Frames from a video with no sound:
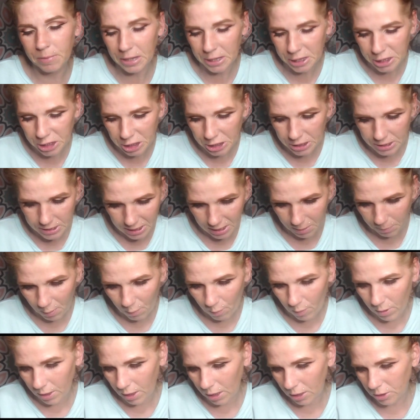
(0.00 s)
Let's just keep
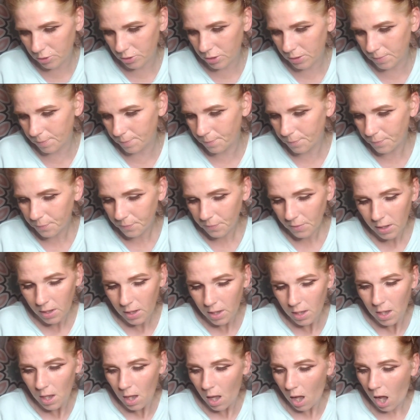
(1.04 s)
it 100.
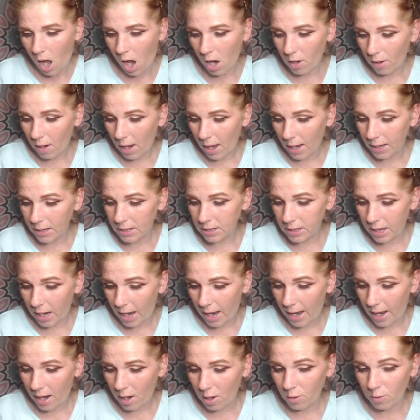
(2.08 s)
All right,
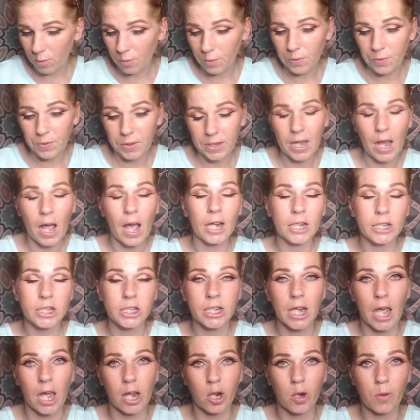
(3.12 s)
now the
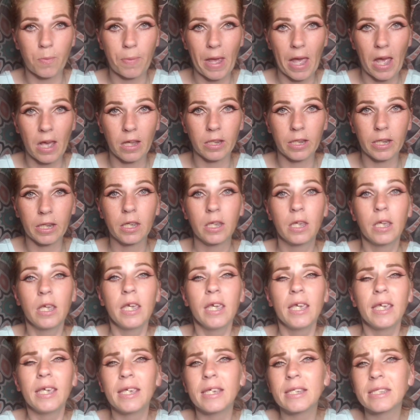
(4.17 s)
eyeshadow palette.
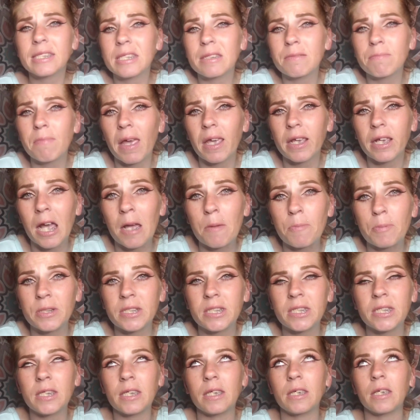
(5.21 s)
Is it my cup
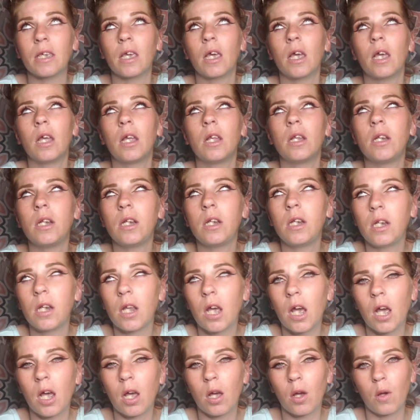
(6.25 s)
of tea?
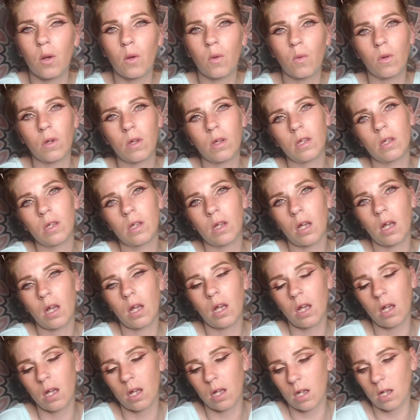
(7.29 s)
No.
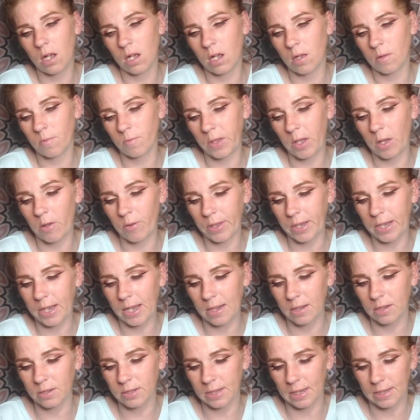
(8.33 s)
The only
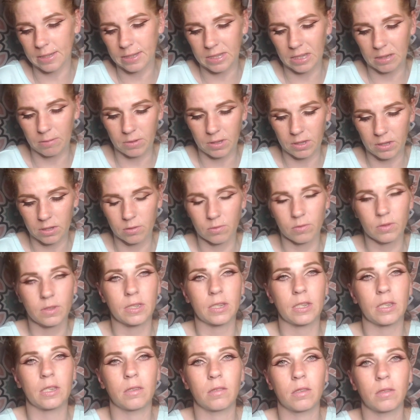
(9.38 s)
colors I see me
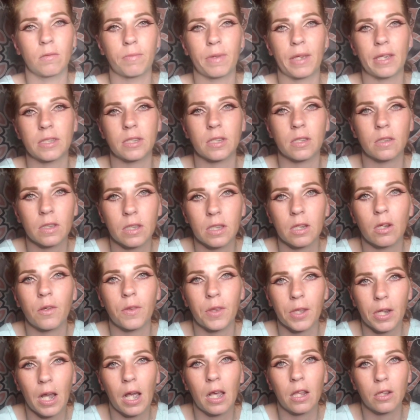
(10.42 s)
using basically are
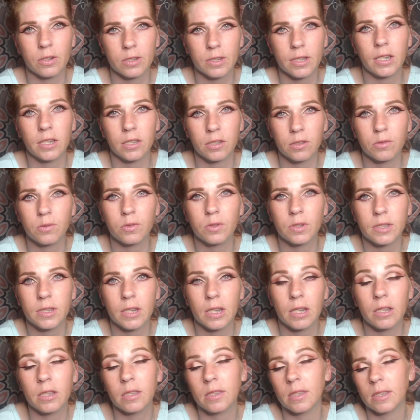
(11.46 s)
the colors I use
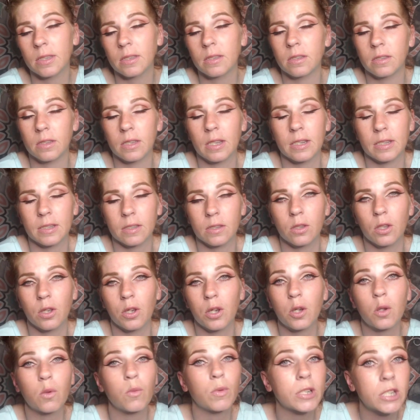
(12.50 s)
in this
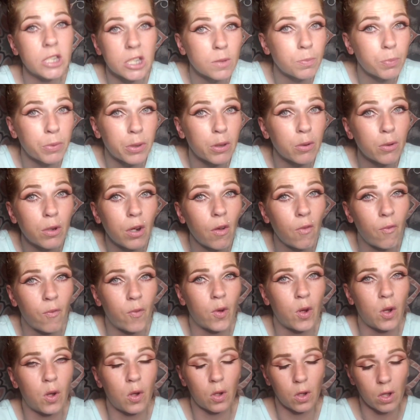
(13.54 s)
look, which is
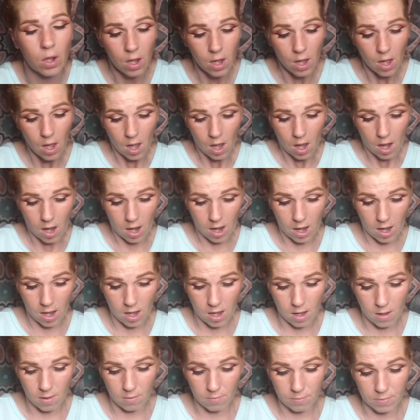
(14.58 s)
beautiful.
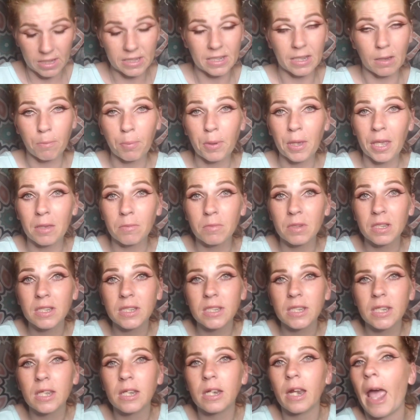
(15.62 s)
Is it
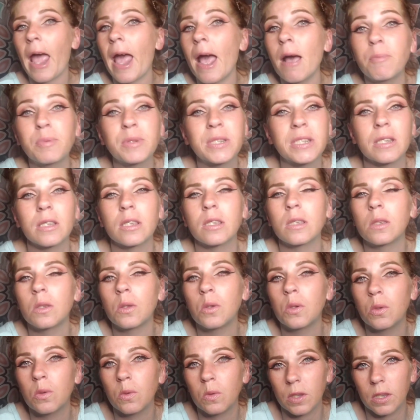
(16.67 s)
pigmented?
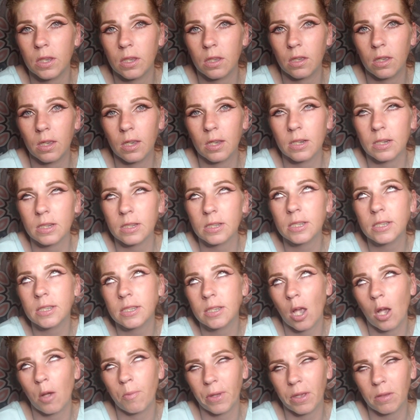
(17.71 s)
Absolutely. It is
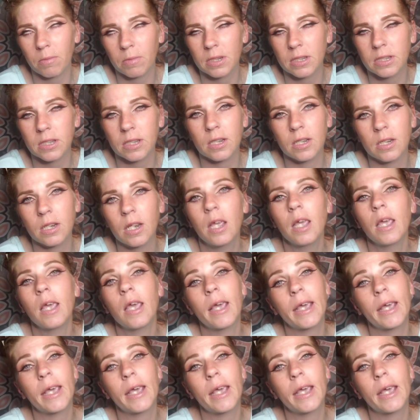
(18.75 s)
so pigmented.